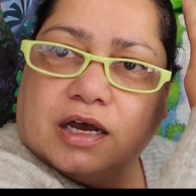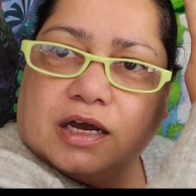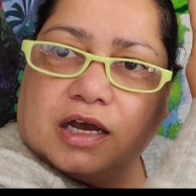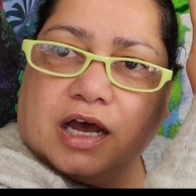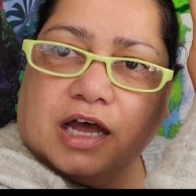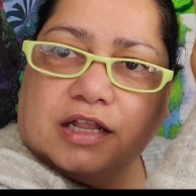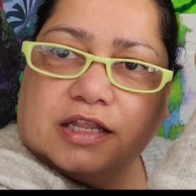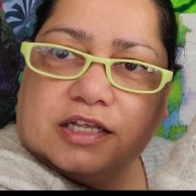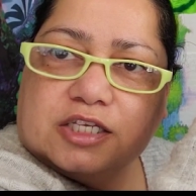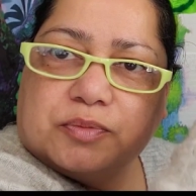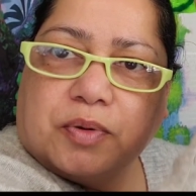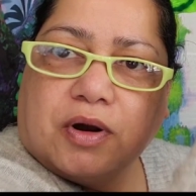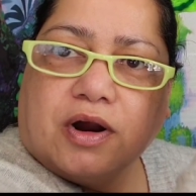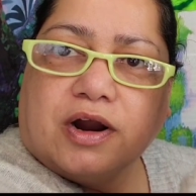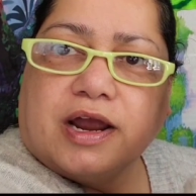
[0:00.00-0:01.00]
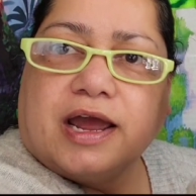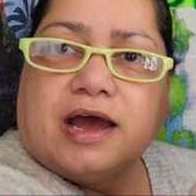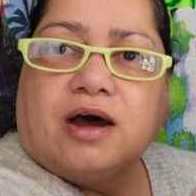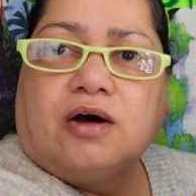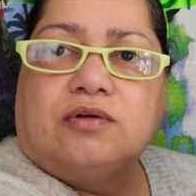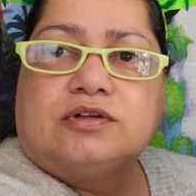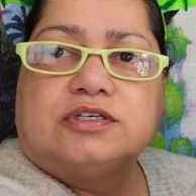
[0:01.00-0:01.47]
Cut this part
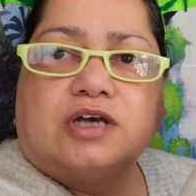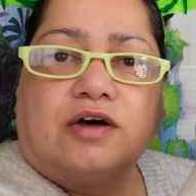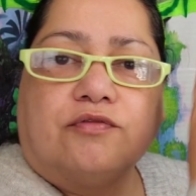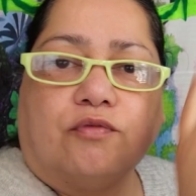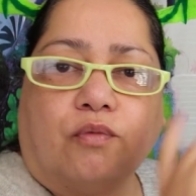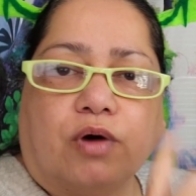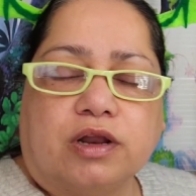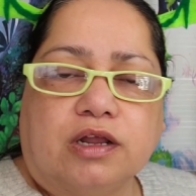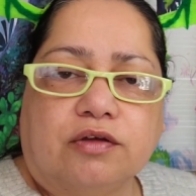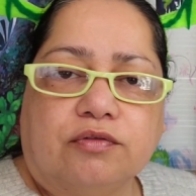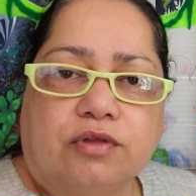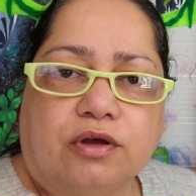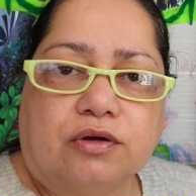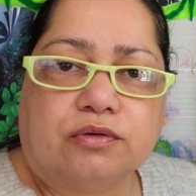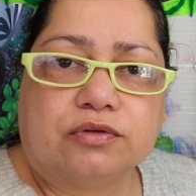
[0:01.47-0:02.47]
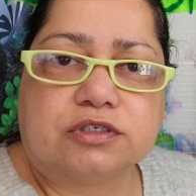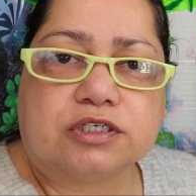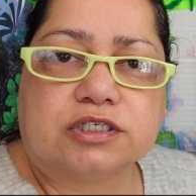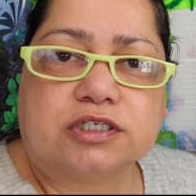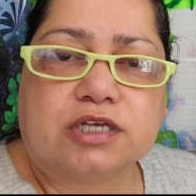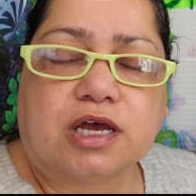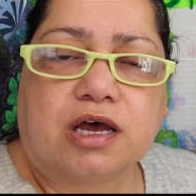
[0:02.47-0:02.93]
out of one of
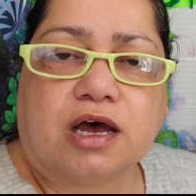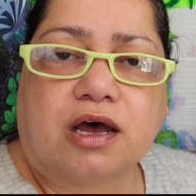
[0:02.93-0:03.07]
those